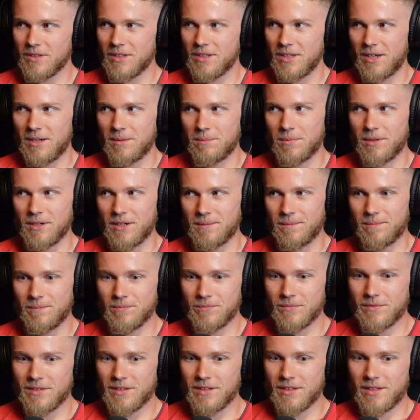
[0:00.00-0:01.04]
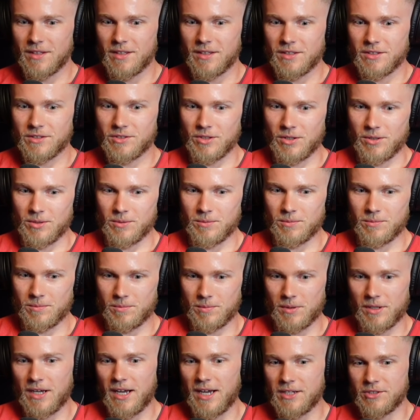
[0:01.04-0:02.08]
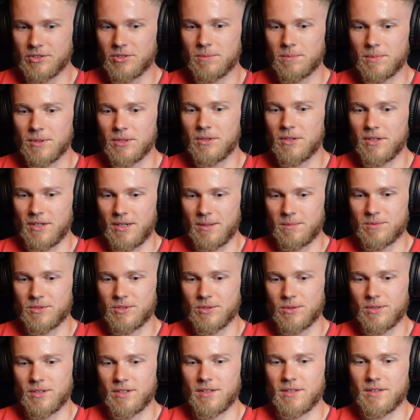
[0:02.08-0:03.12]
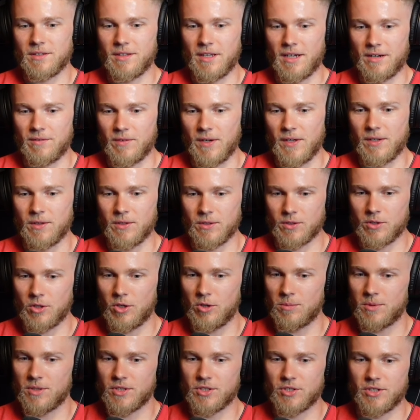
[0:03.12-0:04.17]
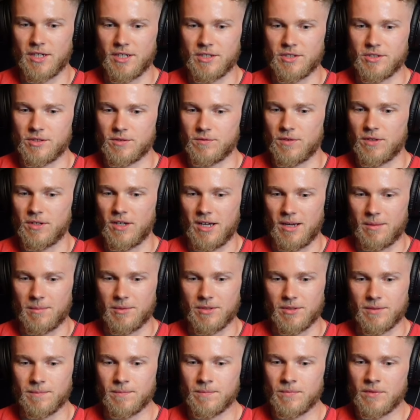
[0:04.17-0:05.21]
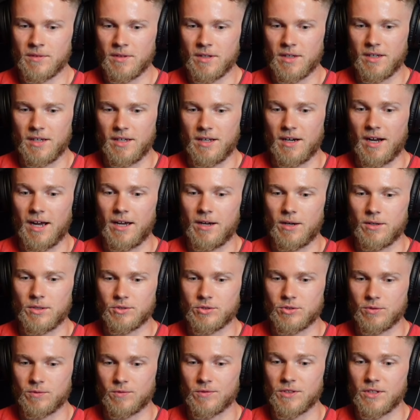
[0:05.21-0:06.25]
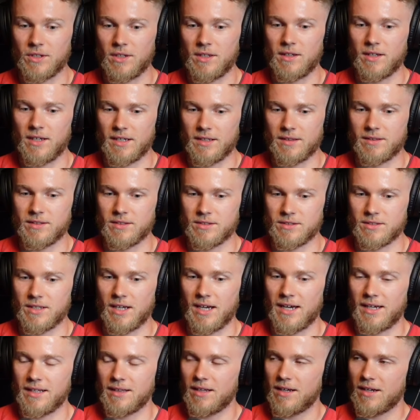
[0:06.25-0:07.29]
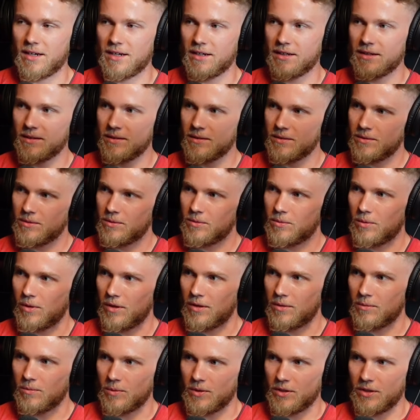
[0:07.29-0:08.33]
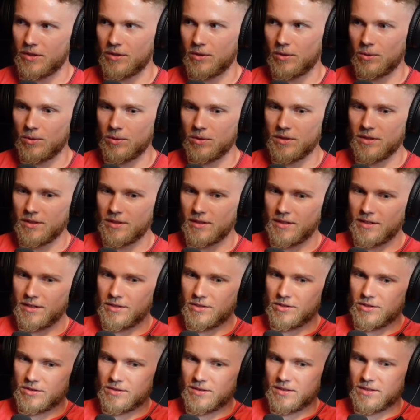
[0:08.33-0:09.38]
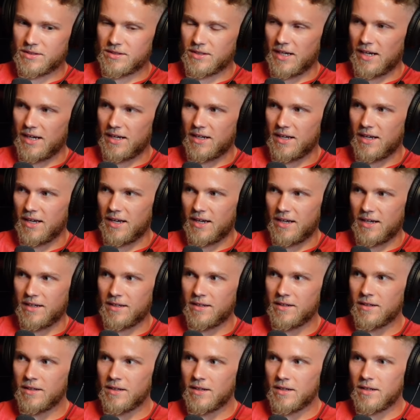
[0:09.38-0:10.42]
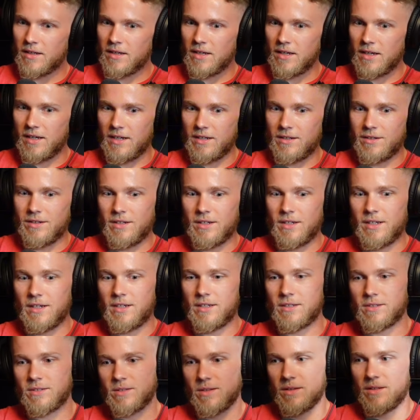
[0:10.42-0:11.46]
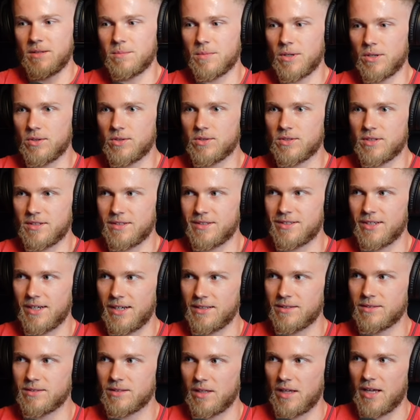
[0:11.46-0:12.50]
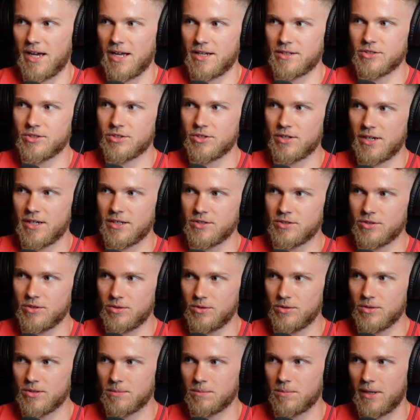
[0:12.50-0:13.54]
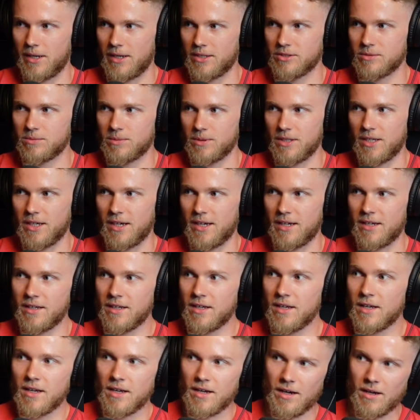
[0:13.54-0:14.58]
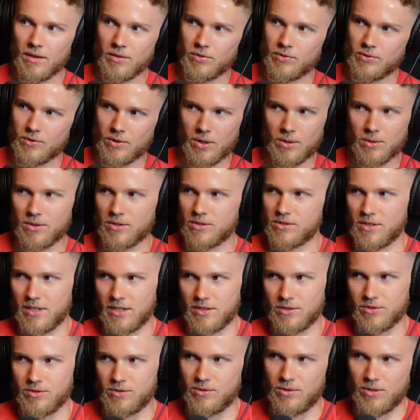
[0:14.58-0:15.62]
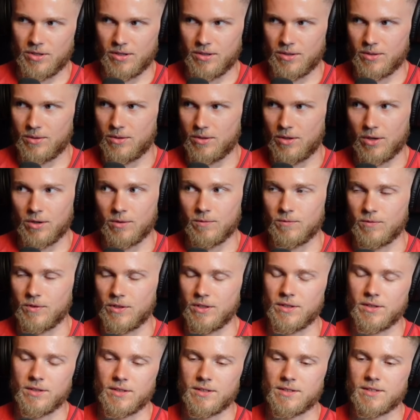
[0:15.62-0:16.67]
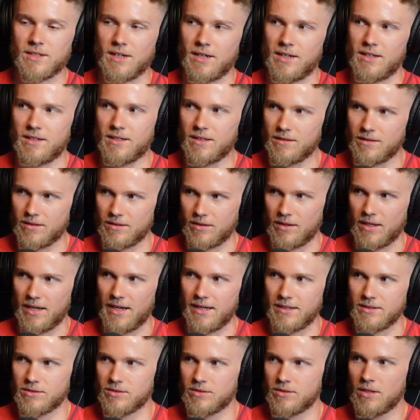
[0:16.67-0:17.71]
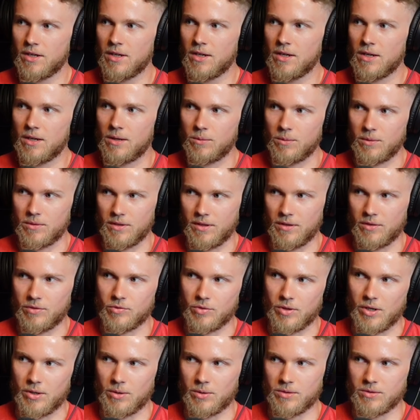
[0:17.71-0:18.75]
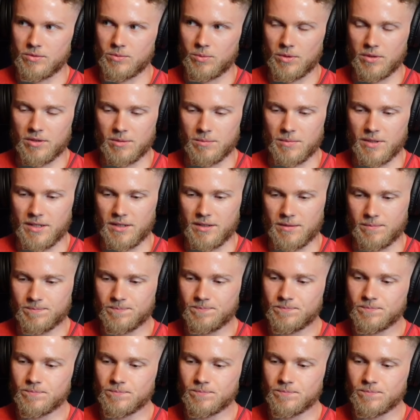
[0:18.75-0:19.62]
Yeah, but as you're building up to it, that regular Cobra stretch is phenomenal. And I also really like the side lying one where you're holding and it's just a side hang. And it is the most intense lat stretch you can possibly get. And throwers, as you know, are really tight in their lats. And when they throw, it's one of the main